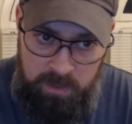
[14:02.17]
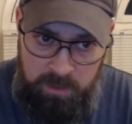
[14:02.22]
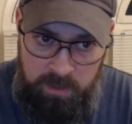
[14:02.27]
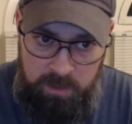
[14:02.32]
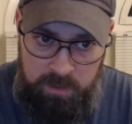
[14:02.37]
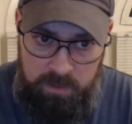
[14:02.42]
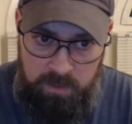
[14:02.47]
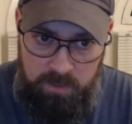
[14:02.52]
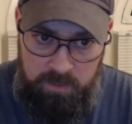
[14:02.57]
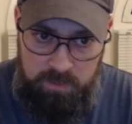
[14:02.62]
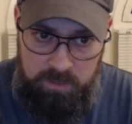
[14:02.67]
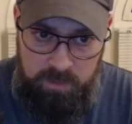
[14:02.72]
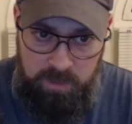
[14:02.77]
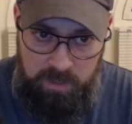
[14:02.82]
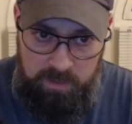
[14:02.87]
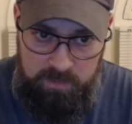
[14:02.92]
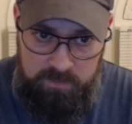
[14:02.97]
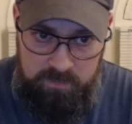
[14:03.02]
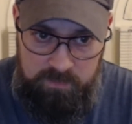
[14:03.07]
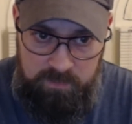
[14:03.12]
No, you
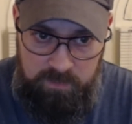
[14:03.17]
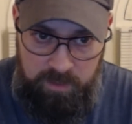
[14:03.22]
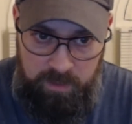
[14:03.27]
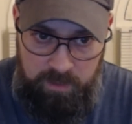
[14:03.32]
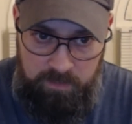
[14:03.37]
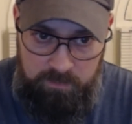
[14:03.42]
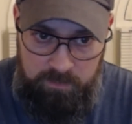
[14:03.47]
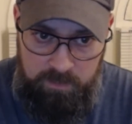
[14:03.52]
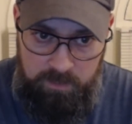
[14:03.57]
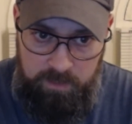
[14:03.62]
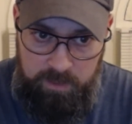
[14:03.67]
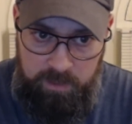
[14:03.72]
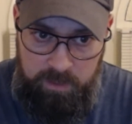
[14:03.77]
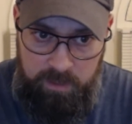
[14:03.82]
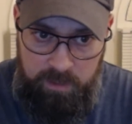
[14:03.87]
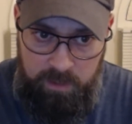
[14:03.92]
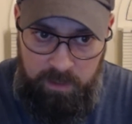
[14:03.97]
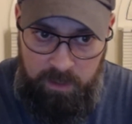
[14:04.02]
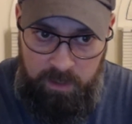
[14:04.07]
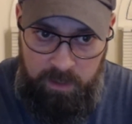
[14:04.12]
can't see that really,
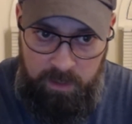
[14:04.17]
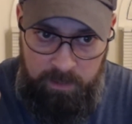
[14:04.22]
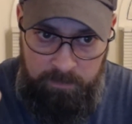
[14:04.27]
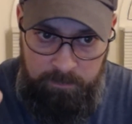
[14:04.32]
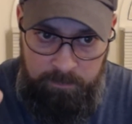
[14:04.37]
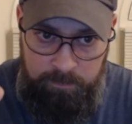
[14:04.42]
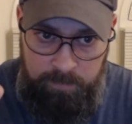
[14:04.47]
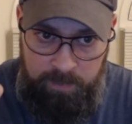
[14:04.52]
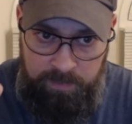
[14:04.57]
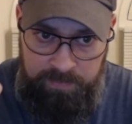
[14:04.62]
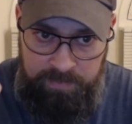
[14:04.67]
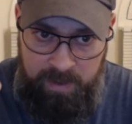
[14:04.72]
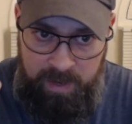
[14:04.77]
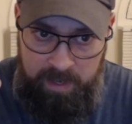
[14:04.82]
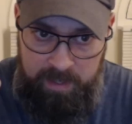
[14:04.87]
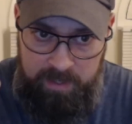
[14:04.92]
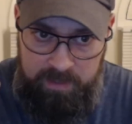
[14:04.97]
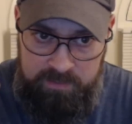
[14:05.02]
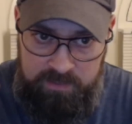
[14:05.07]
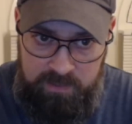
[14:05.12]
but that
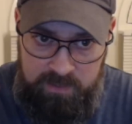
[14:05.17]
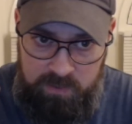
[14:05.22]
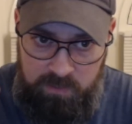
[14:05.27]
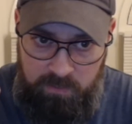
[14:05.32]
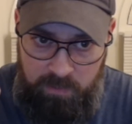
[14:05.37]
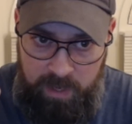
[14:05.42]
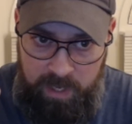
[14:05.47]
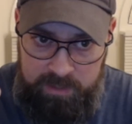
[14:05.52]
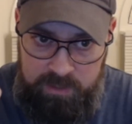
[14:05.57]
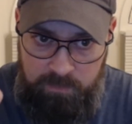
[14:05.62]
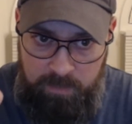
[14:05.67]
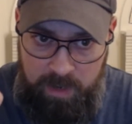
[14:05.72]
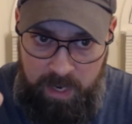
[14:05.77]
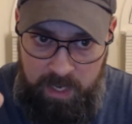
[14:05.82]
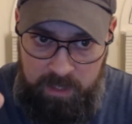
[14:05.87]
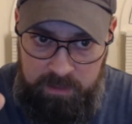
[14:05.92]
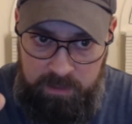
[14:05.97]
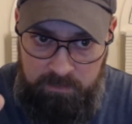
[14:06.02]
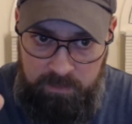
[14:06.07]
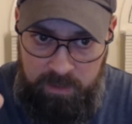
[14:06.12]
is a scratch
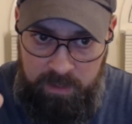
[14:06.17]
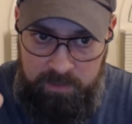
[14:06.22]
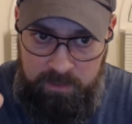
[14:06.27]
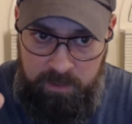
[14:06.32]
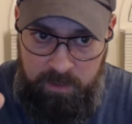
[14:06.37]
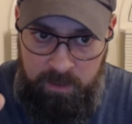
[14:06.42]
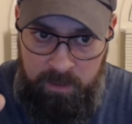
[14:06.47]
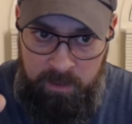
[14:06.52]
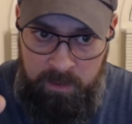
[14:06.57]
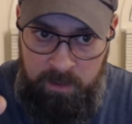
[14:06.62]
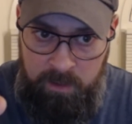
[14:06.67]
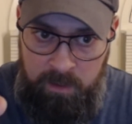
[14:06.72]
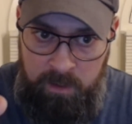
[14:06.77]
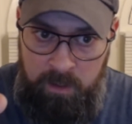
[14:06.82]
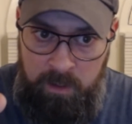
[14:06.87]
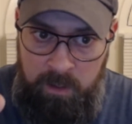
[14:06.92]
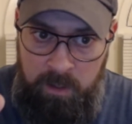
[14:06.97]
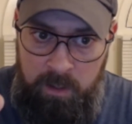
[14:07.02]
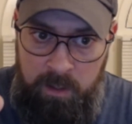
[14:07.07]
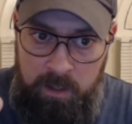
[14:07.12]
magnet right there.
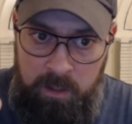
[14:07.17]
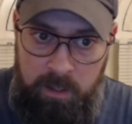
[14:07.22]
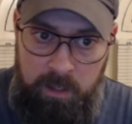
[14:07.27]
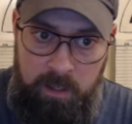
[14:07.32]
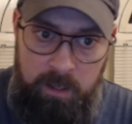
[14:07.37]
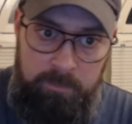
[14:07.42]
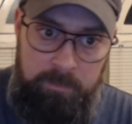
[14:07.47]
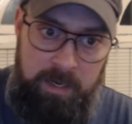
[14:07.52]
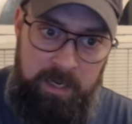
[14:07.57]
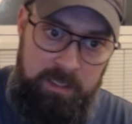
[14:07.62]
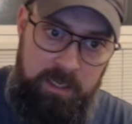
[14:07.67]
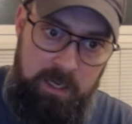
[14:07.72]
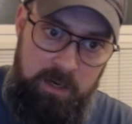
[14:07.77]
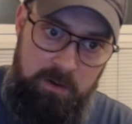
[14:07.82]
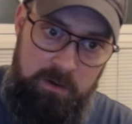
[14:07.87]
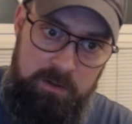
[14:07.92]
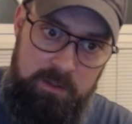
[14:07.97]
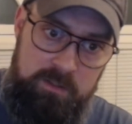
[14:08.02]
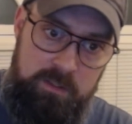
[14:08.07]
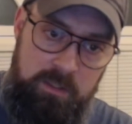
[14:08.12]
I carry
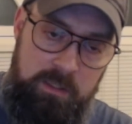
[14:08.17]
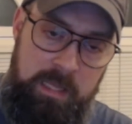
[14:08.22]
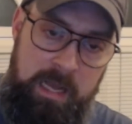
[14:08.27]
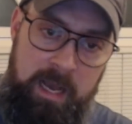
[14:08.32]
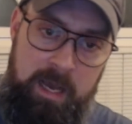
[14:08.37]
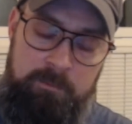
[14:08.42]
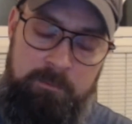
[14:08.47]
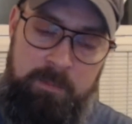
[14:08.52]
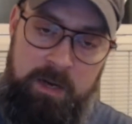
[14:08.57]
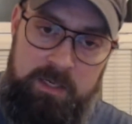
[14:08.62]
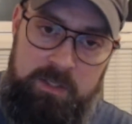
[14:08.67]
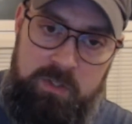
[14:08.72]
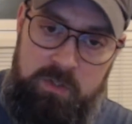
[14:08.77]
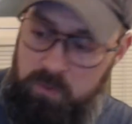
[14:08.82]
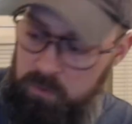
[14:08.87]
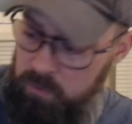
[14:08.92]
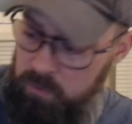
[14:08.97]
this a lot in my shoulder